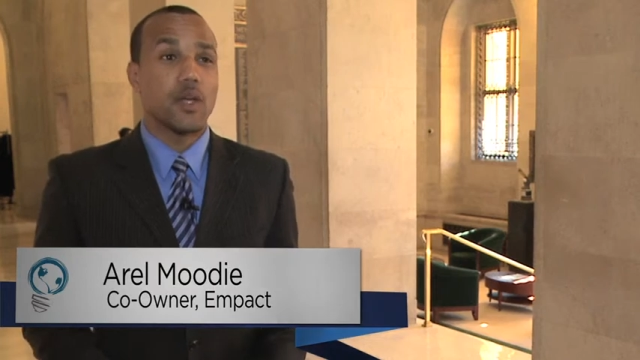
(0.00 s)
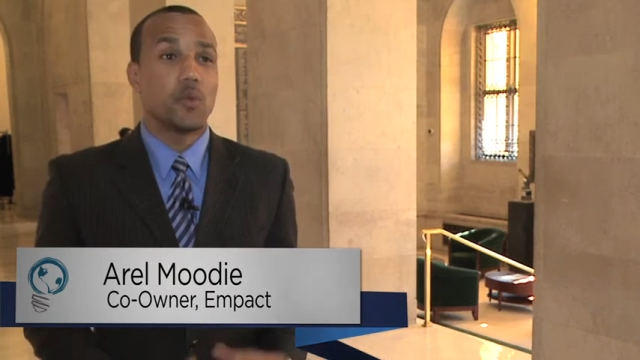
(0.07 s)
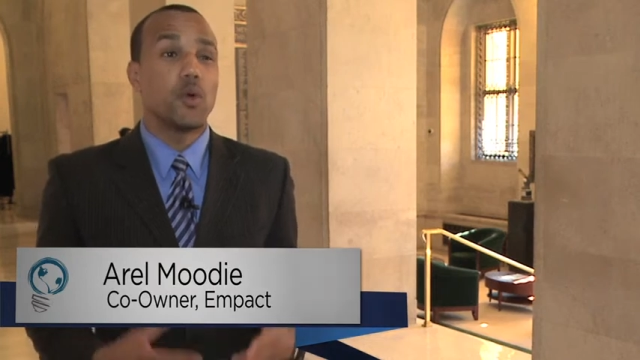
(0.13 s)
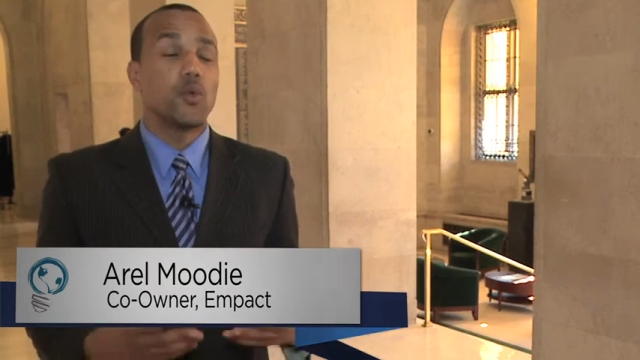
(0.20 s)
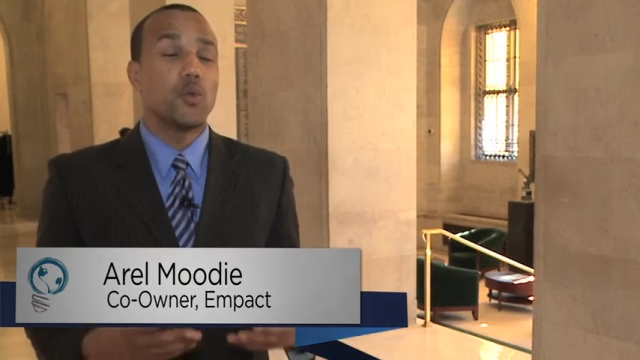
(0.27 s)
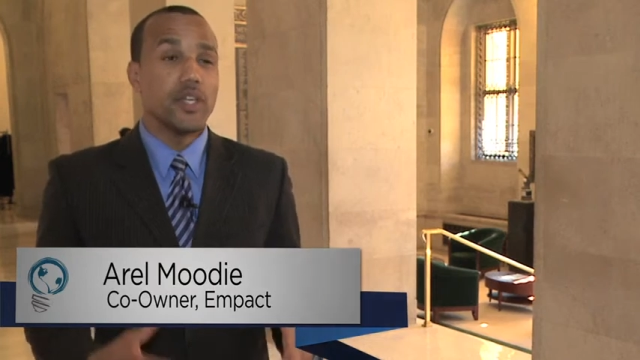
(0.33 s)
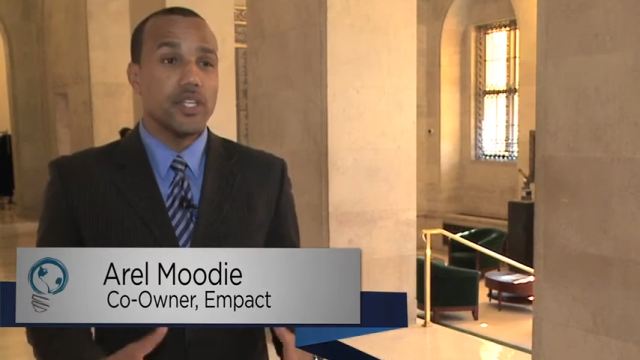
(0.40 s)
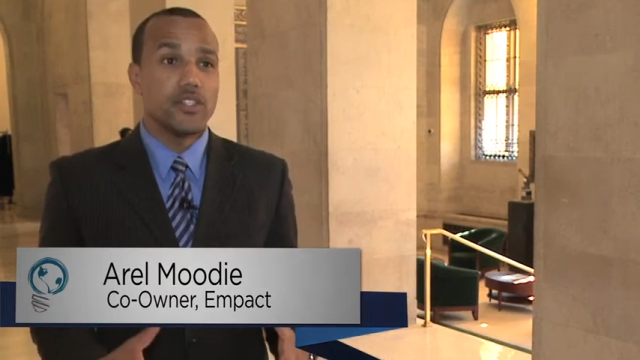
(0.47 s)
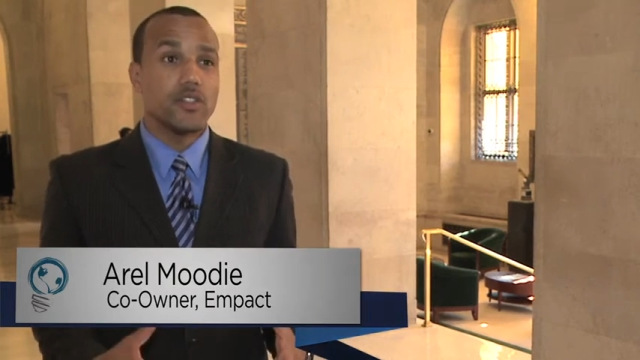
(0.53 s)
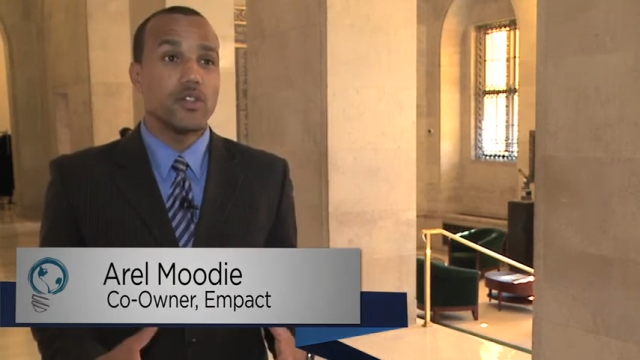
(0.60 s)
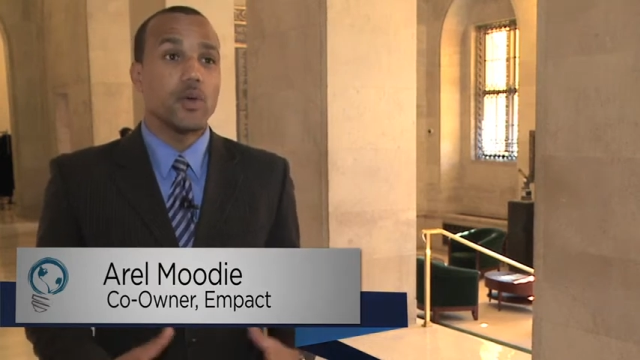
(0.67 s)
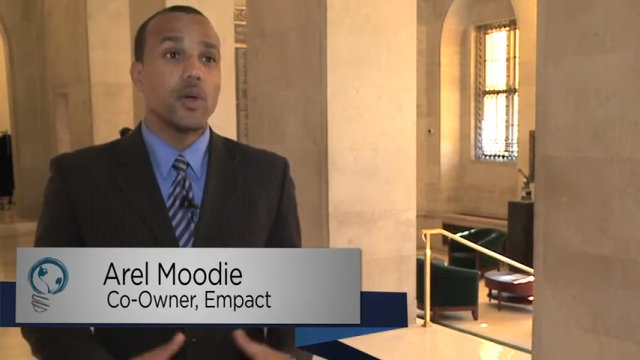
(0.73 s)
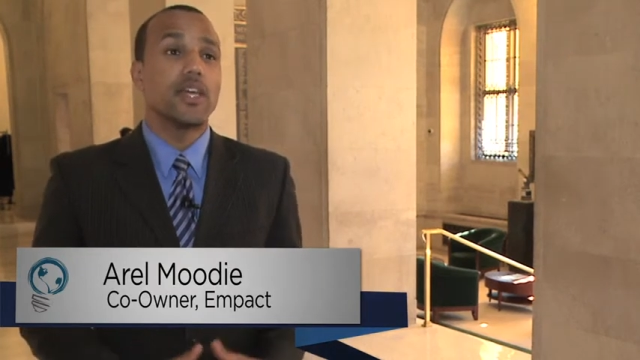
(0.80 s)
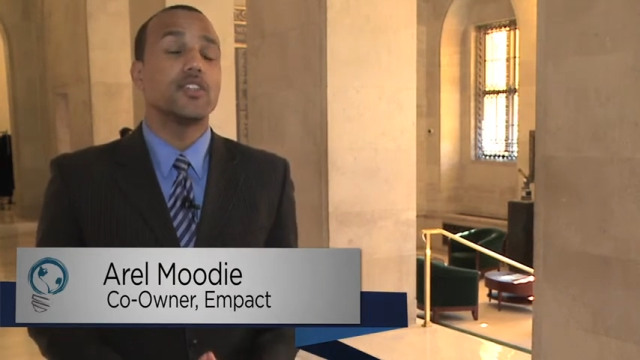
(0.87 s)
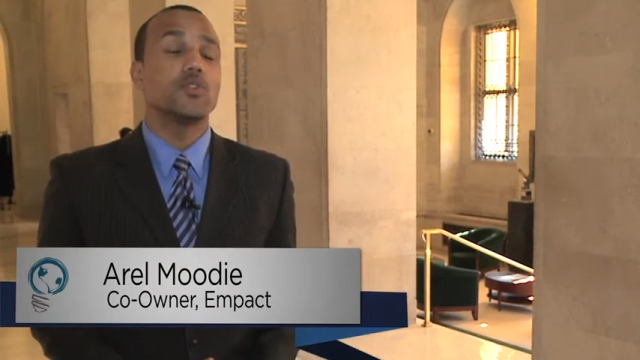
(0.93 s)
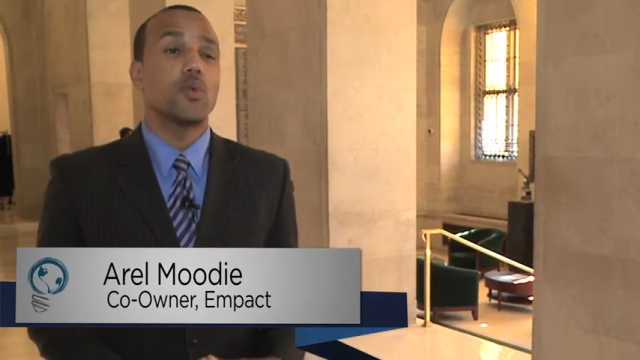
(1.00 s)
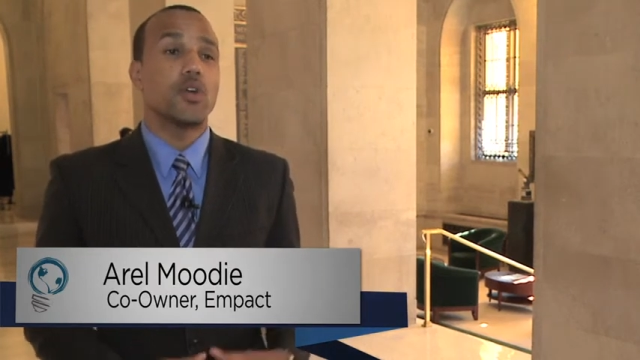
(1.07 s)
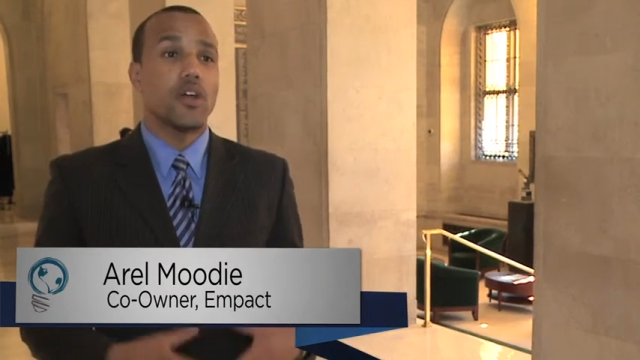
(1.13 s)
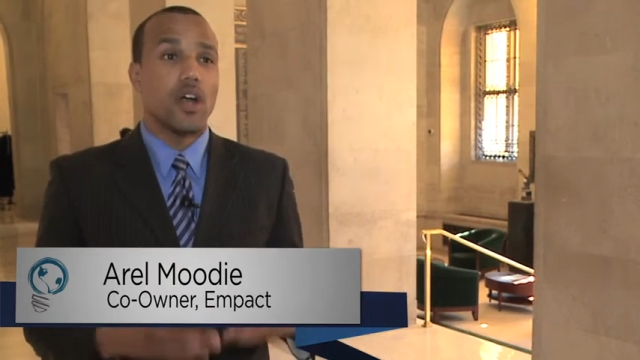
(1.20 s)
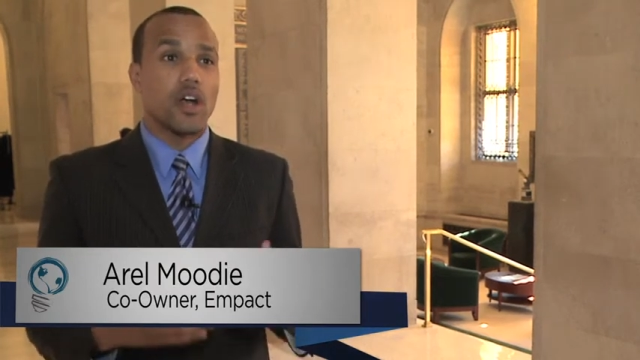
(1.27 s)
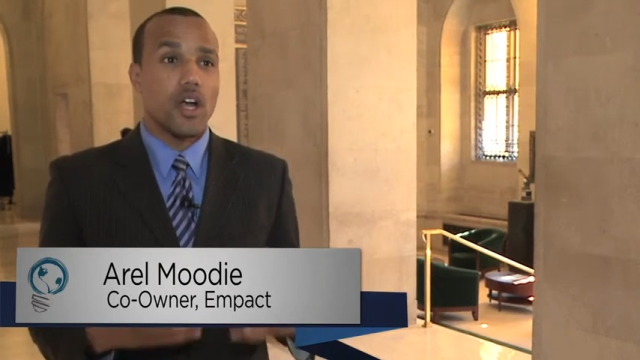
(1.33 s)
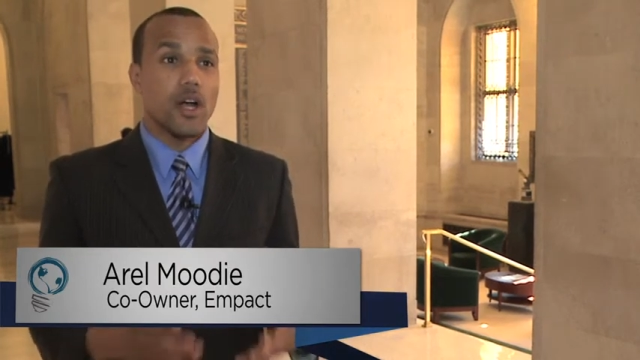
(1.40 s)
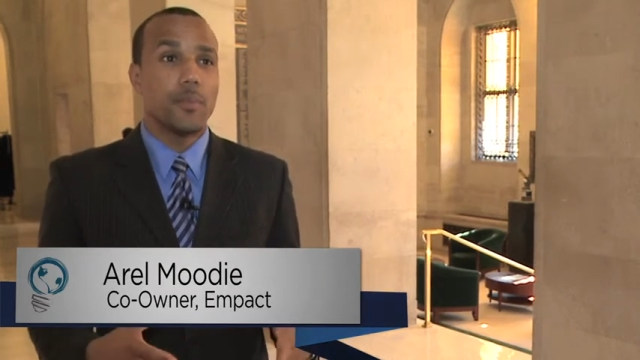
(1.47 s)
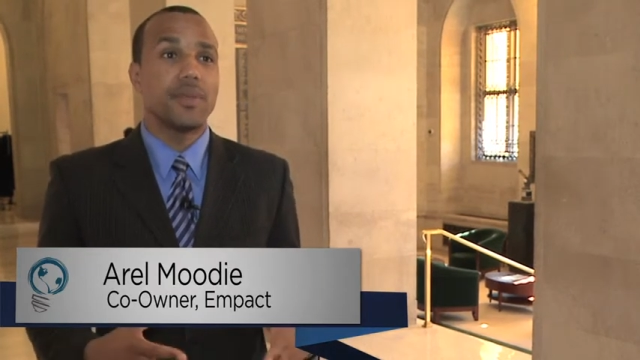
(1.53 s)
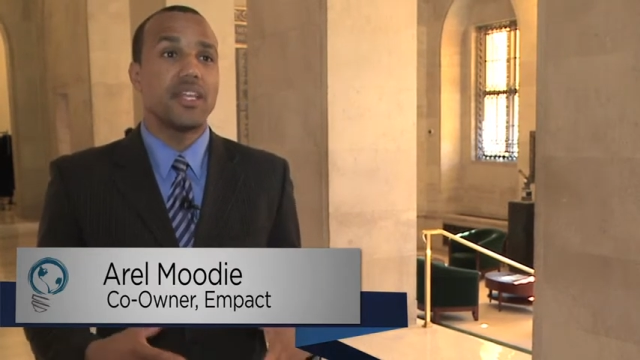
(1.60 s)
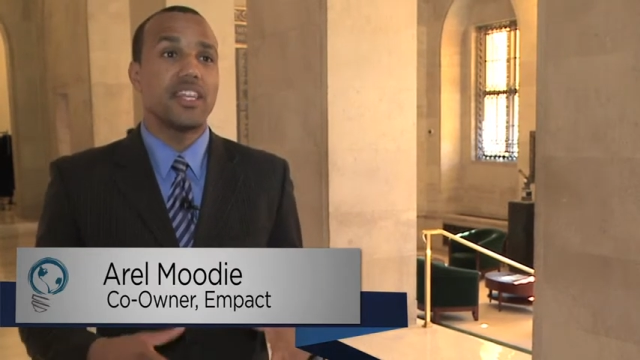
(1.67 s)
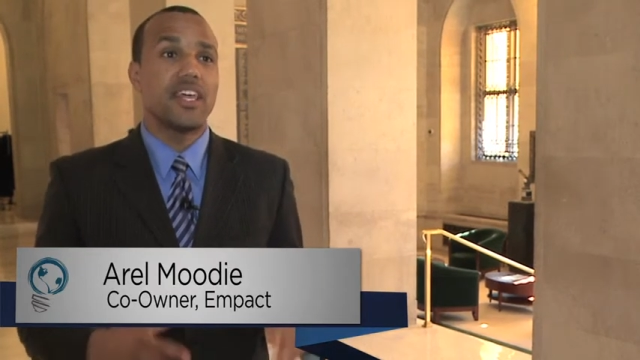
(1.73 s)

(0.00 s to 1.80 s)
And what we do is we're a company